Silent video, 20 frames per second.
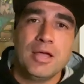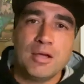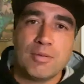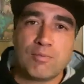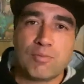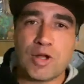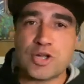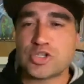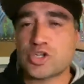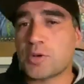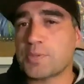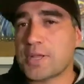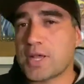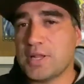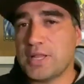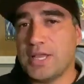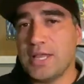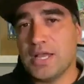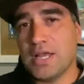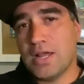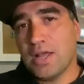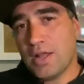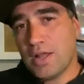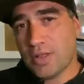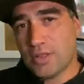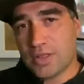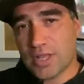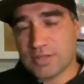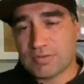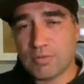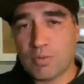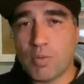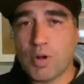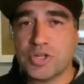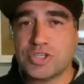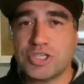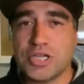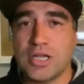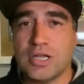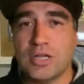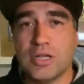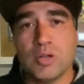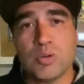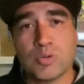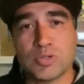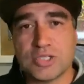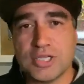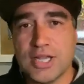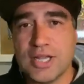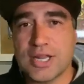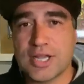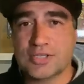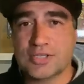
Brad Schonkel here. Thanks for watching. We'll see you next